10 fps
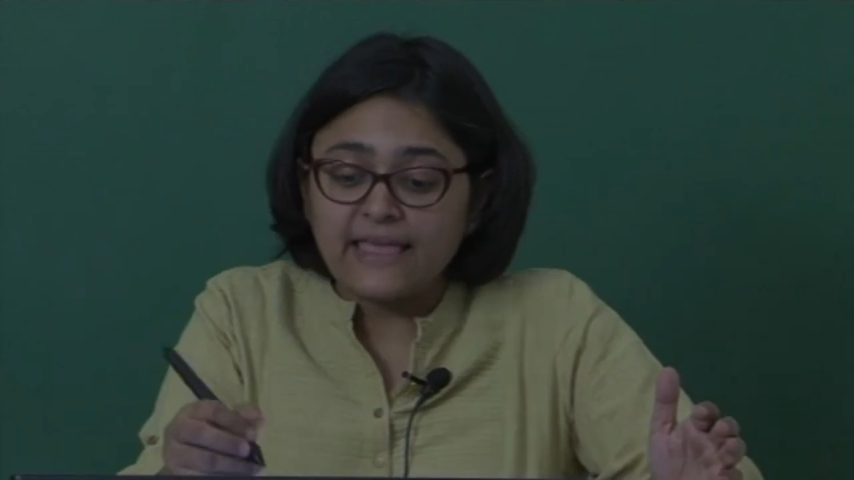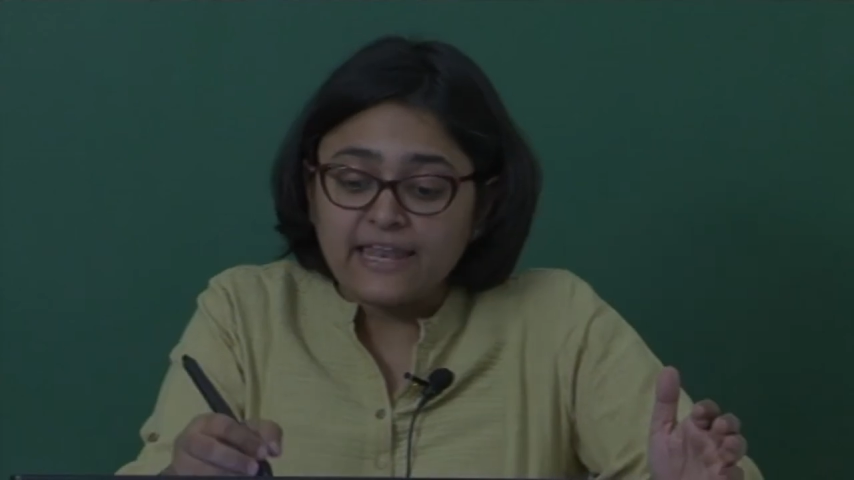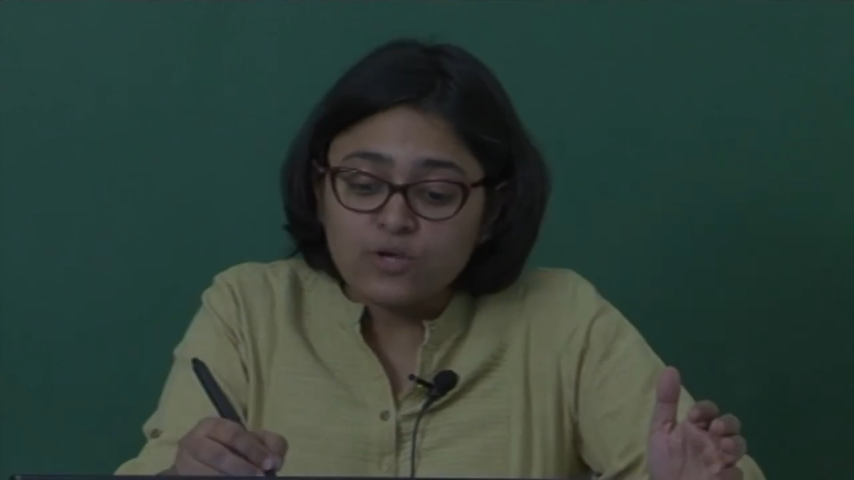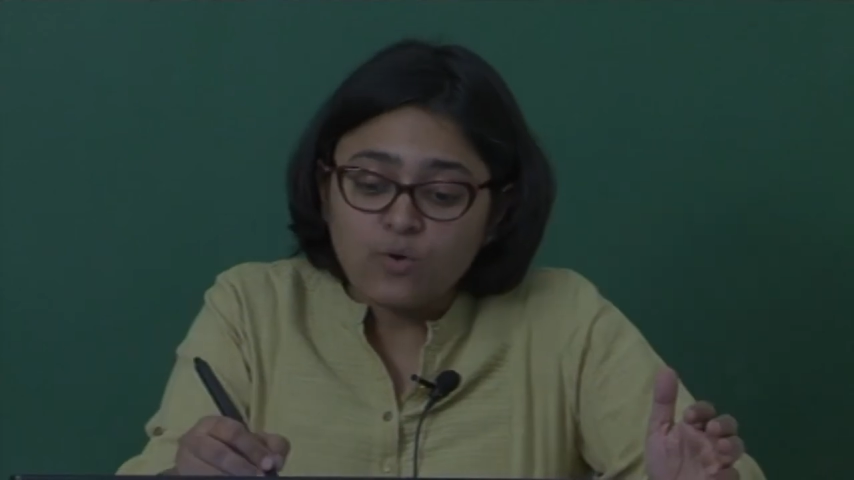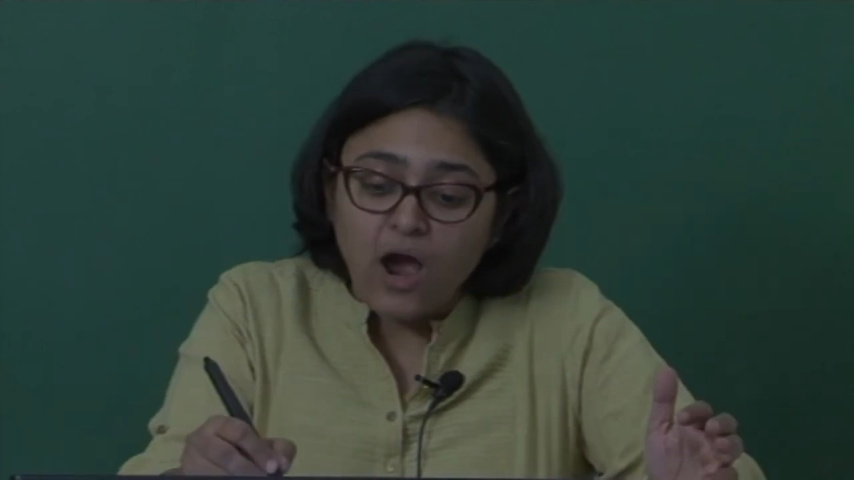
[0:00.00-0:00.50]

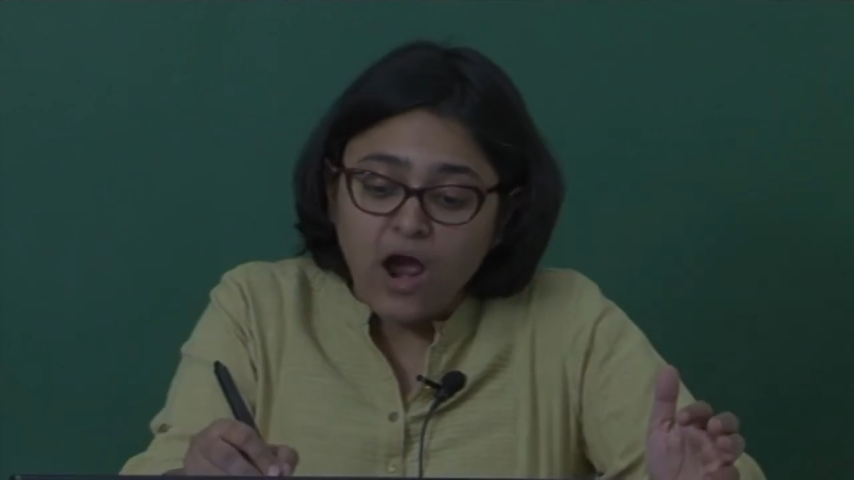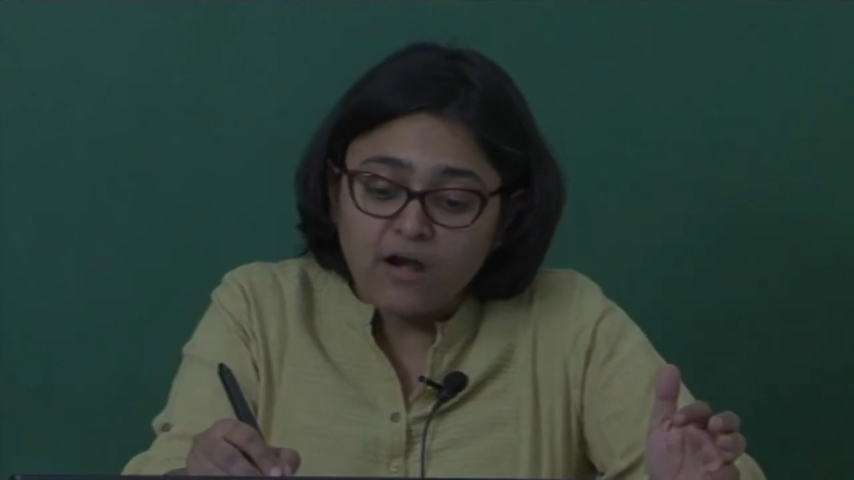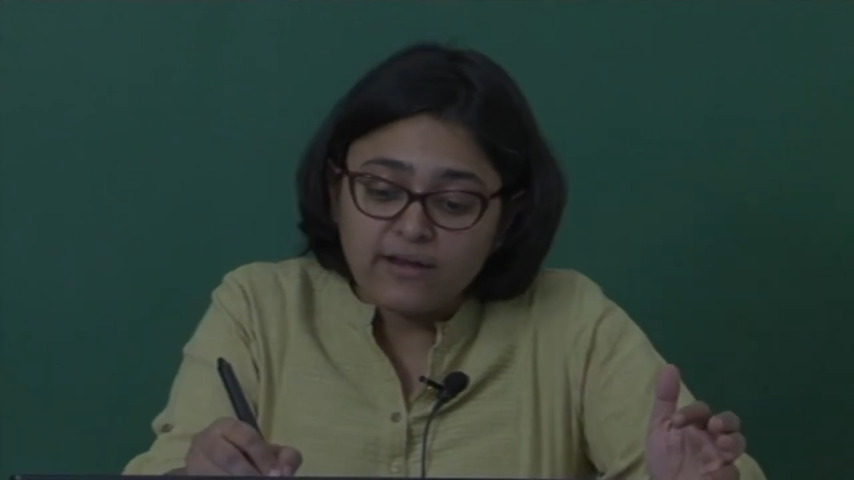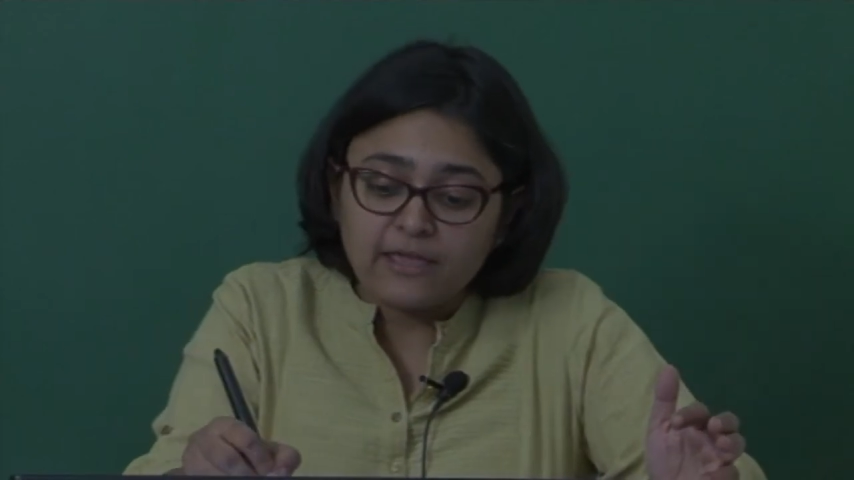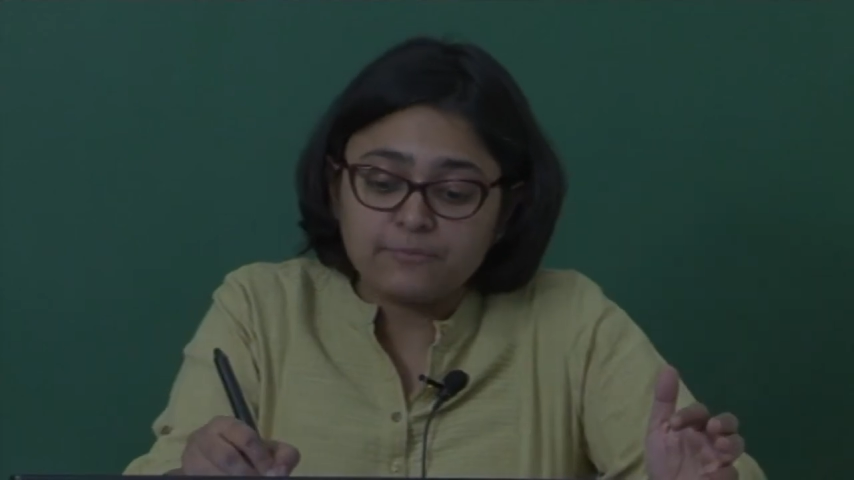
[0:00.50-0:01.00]
then you
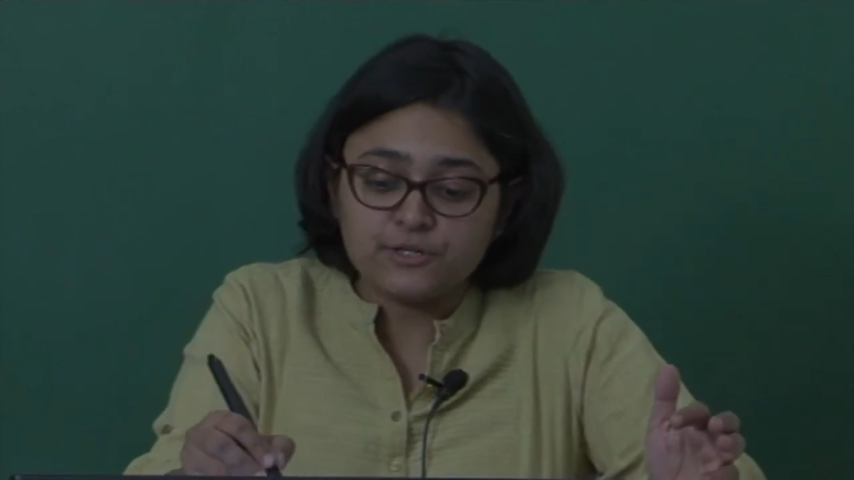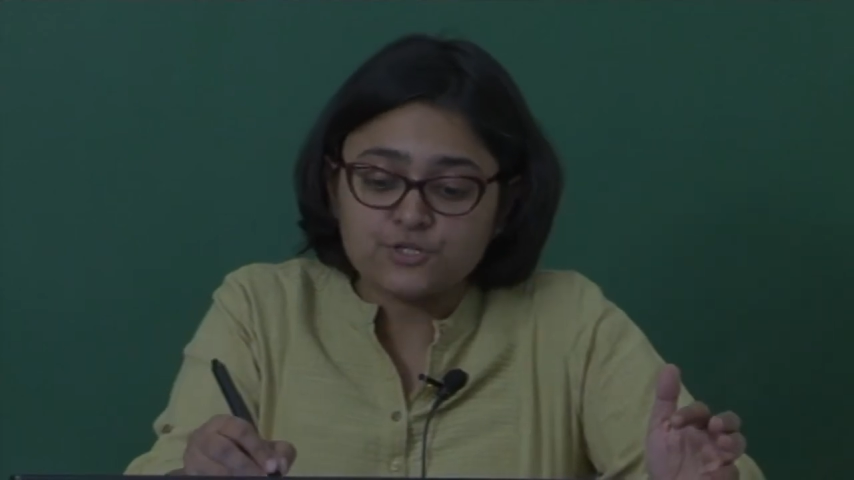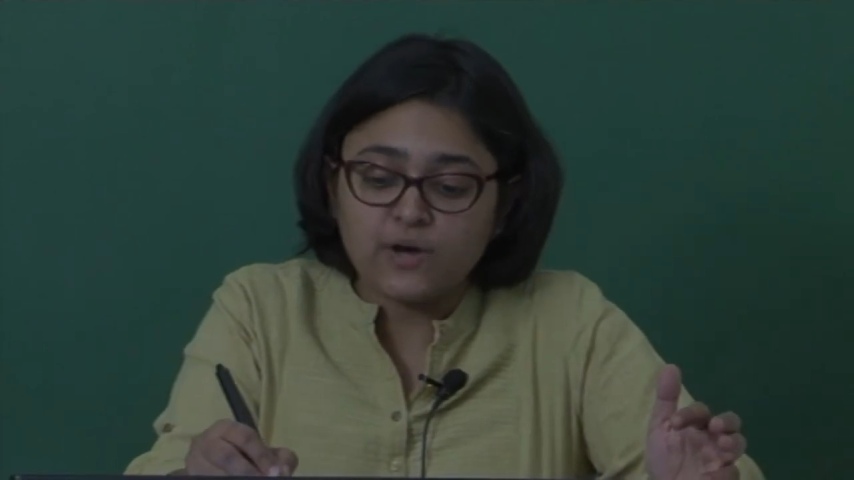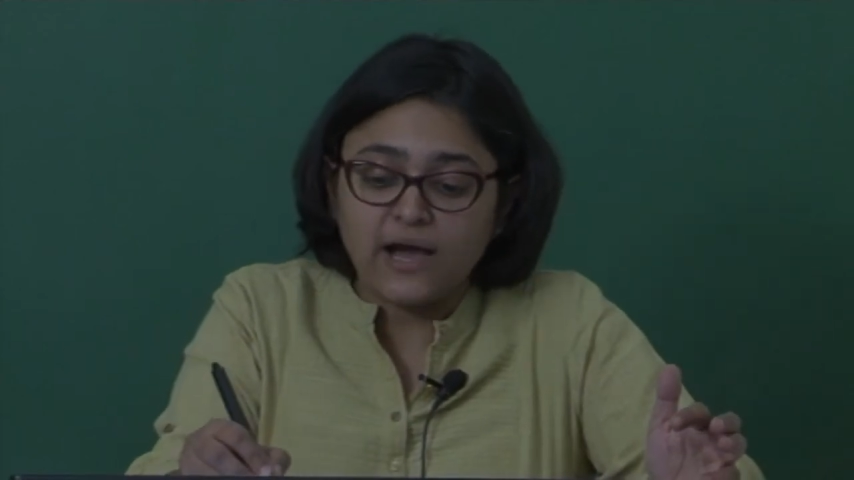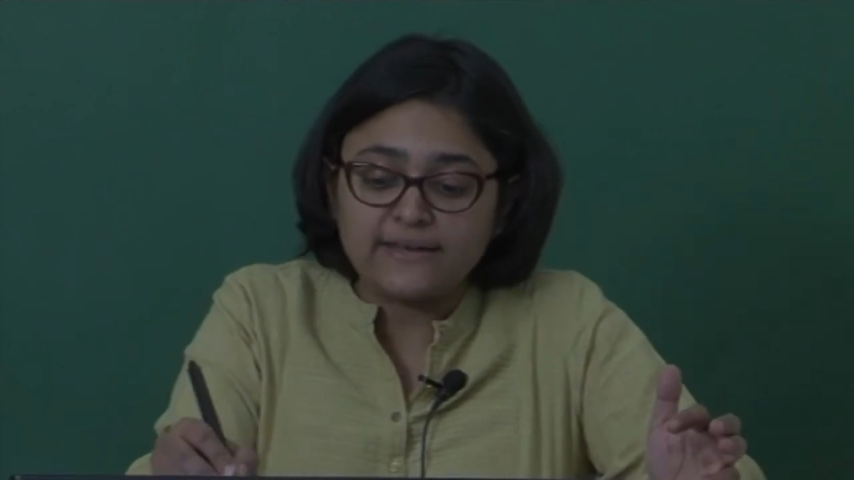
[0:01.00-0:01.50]
are able to